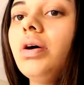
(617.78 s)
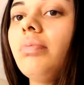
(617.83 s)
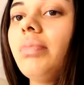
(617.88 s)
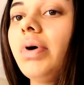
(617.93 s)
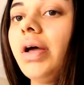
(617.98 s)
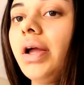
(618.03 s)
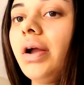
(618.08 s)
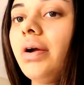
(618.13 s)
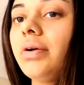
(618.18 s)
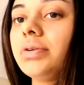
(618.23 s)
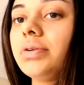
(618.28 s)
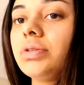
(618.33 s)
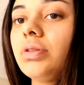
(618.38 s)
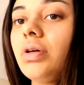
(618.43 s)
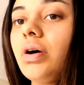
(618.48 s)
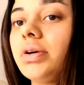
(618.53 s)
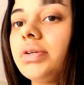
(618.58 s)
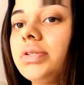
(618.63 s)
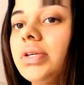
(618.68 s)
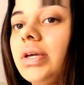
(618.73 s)
my hair out as
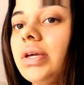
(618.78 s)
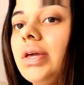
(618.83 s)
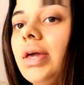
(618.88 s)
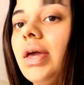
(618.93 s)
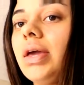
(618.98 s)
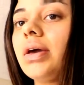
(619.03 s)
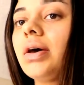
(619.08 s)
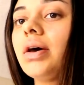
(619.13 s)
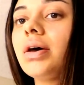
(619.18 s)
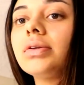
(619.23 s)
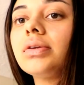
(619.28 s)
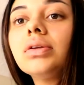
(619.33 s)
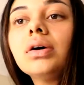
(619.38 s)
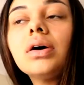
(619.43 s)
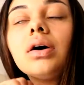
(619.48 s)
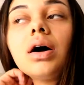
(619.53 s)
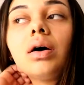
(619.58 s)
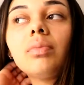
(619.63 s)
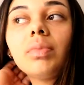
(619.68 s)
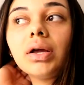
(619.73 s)
long as I can.
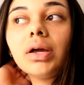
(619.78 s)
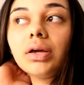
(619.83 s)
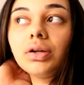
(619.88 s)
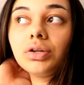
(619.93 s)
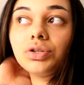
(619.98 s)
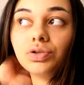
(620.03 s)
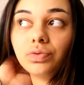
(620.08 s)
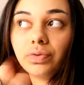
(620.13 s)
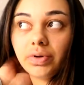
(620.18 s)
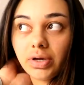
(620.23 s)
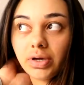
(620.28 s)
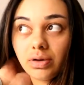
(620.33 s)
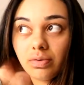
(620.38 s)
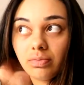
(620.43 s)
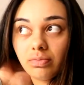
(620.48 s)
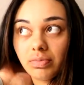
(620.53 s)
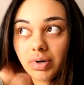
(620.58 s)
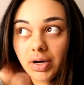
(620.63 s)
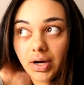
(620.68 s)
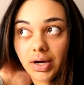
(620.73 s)
I might get a
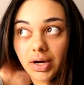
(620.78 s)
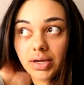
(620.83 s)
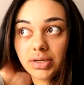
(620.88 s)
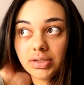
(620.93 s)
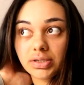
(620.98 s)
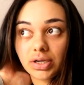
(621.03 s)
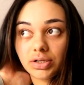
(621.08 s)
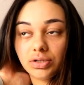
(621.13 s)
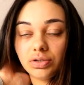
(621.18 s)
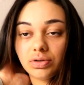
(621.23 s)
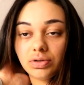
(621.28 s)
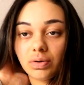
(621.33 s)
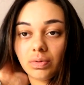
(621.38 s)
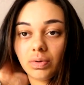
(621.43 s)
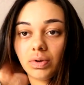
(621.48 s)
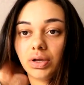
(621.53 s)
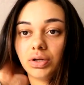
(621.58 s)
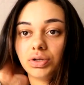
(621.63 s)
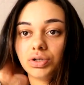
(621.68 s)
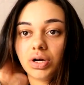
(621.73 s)
trim, but I do not
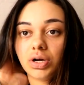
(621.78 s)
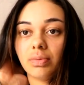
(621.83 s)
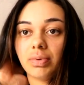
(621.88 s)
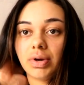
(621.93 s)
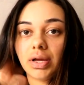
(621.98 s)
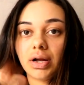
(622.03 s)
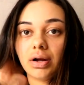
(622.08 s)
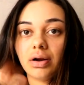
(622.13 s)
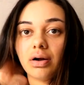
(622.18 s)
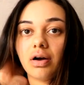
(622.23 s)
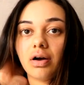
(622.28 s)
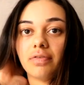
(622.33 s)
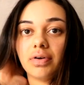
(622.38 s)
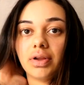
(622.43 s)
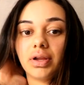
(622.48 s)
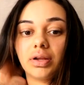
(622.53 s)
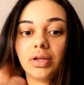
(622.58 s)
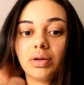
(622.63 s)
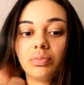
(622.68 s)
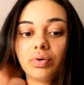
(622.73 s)
want to like chop my hair off
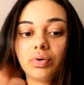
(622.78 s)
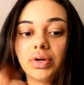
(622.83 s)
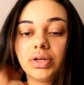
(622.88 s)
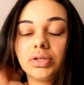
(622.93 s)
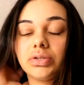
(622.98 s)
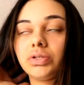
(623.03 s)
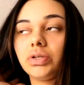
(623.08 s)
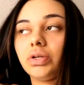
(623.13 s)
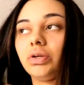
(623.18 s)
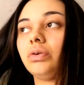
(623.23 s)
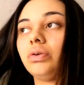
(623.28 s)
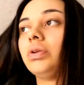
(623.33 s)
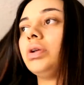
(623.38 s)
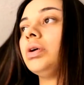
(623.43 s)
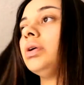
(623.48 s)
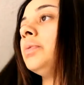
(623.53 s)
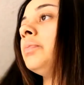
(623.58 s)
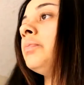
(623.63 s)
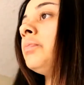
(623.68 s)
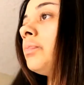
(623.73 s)
at any point
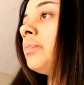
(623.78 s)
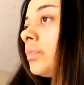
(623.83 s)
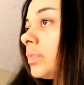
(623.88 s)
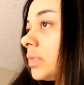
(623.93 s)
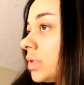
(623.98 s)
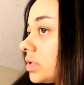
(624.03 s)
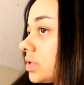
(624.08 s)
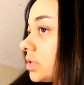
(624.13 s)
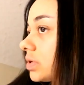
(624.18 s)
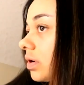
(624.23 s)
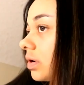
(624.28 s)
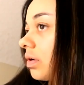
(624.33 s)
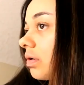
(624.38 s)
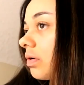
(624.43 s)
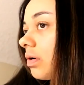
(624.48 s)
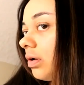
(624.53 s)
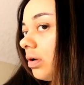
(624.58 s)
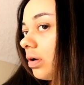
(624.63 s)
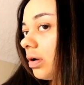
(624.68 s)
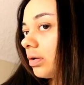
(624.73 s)
soon.
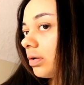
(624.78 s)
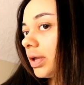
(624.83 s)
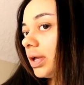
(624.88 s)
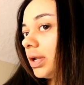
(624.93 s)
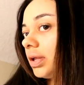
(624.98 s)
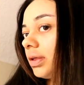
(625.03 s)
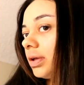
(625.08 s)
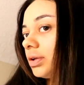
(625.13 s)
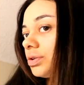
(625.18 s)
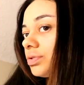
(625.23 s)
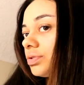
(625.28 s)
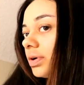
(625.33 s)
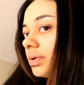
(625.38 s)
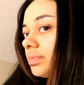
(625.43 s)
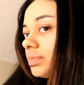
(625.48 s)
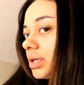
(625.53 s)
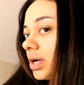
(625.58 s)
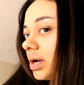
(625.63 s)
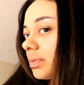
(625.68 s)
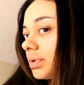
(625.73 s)
So I'll get it like
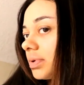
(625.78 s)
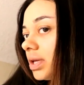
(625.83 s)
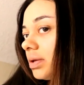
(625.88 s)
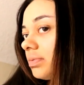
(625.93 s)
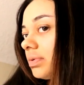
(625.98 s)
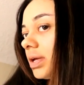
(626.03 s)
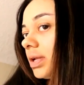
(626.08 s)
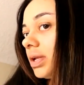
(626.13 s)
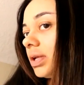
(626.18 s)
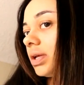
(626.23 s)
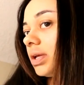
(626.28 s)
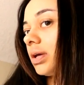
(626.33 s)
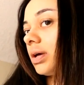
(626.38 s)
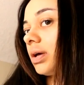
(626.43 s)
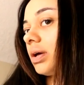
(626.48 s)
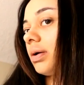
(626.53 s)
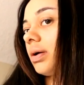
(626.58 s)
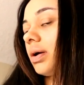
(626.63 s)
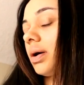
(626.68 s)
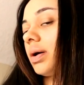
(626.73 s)
trimmed up, keep getting
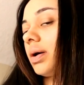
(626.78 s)
it